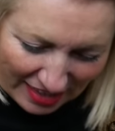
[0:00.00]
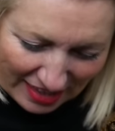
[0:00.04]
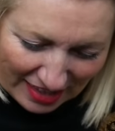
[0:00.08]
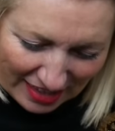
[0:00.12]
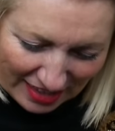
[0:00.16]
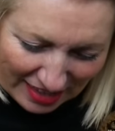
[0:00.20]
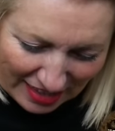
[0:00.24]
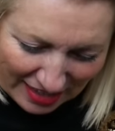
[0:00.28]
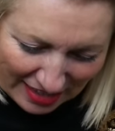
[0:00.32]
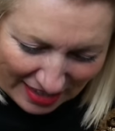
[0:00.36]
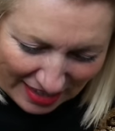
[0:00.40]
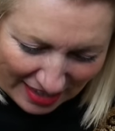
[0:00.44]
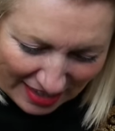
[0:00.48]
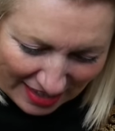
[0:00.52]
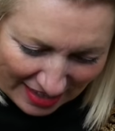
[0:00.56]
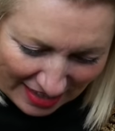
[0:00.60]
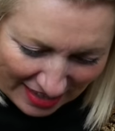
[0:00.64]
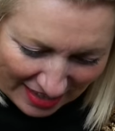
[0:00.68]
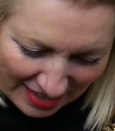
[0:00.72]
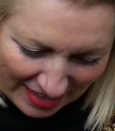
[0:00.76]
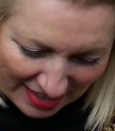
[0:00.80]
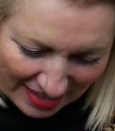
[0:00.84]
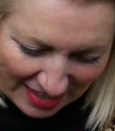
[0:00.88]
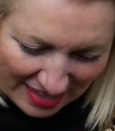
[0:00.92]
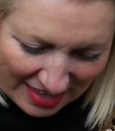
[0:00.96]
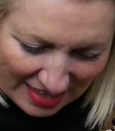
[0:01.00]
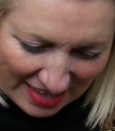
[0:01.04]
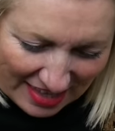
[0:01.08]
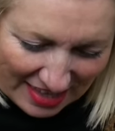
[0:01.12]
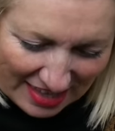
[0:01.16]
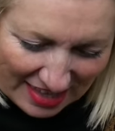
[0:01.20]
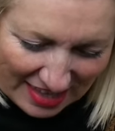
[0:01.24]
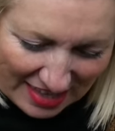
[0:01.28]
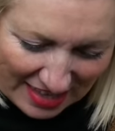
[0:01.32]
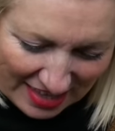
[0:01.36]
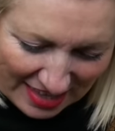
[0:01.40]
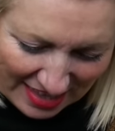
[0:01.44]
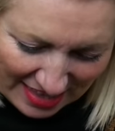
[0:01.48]

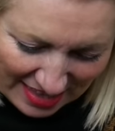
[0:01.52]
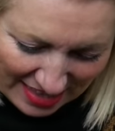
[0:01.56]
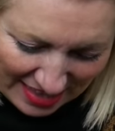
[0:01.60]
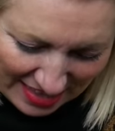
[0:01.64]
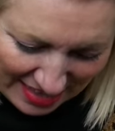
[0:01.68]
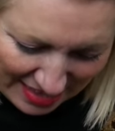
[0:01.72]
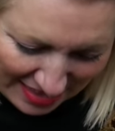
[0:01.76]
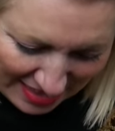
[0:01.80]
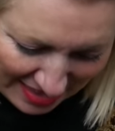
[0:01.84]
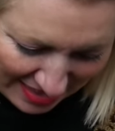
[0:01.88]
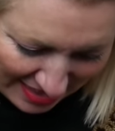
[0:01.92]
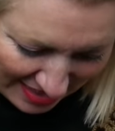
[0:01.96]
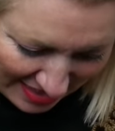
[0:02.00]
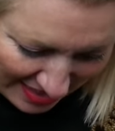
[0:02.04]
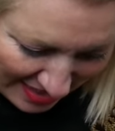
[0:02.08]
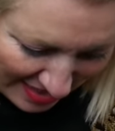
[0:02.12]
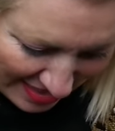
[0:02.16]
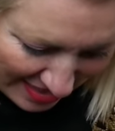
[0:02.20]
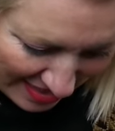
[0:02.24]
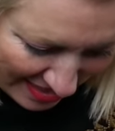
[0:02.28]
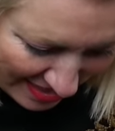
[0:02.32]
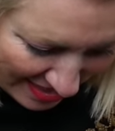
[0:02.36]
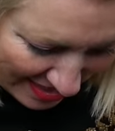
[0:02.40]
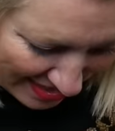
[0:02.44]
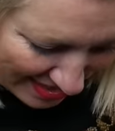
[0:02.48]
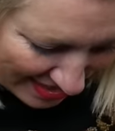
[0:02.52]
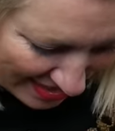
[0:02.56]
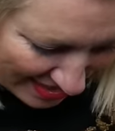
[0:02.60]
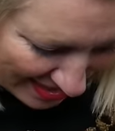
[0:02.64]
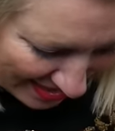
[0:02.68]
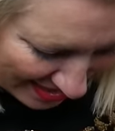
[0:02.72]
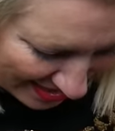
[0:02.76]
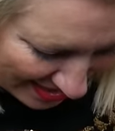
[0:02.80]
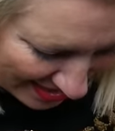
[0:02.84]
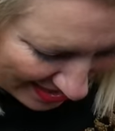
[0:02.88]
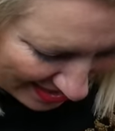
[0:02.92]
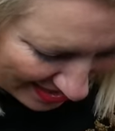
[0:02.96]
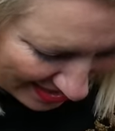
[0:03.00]

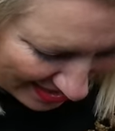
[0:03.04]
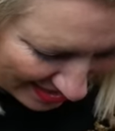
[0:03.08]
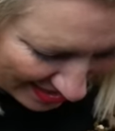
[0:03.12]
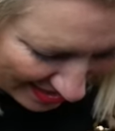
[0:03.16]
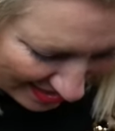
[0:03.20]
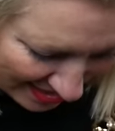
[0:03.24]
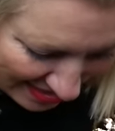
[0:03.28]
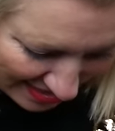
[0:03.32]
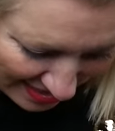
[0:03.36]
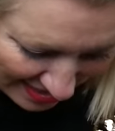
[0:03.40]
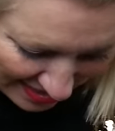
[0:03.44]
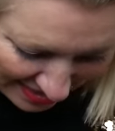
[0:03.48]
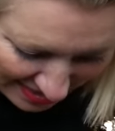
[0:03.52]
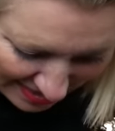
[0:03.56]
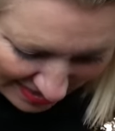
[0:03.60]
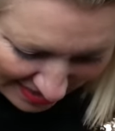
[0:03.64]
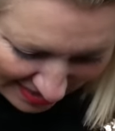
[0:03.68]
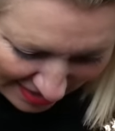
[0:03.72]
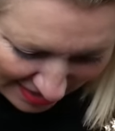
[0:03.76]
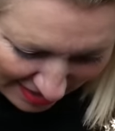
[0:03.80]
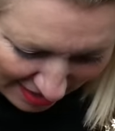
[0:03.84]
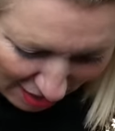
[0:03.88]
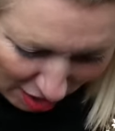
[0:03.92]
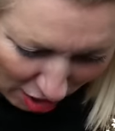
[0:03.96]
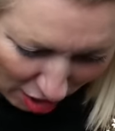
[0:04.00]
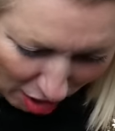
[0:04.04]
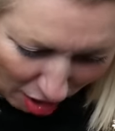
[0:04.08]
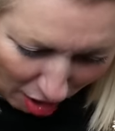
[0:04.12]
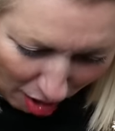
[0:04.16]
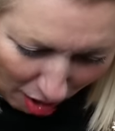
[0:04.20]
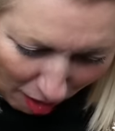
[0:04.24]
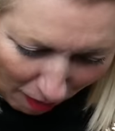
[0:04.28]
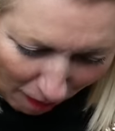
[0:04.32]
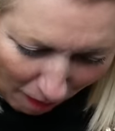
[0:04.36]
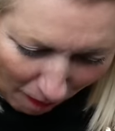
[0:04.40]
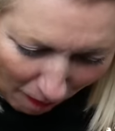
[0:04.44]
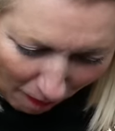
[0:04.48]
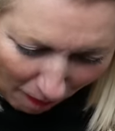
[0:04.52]

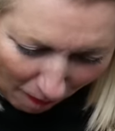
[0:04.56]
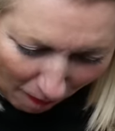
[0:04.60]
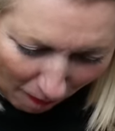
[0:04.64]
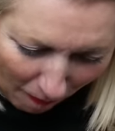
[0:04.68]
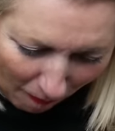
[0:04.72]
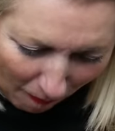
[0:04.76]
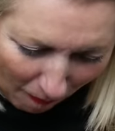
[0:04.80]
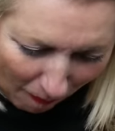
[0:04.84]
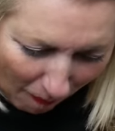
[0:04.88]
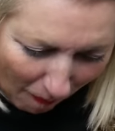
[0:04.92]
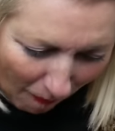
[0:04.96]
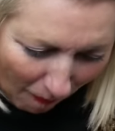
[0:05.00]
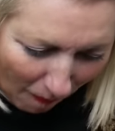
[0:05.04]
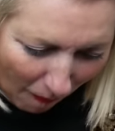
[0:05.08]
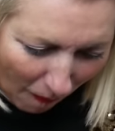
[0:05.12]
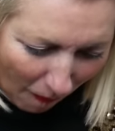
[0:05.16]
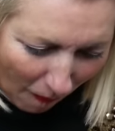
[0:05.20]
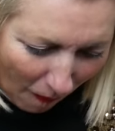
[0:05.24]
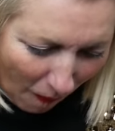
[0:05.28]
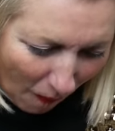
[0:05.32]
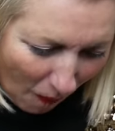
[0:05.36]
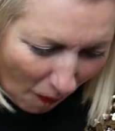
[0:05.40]
(silent)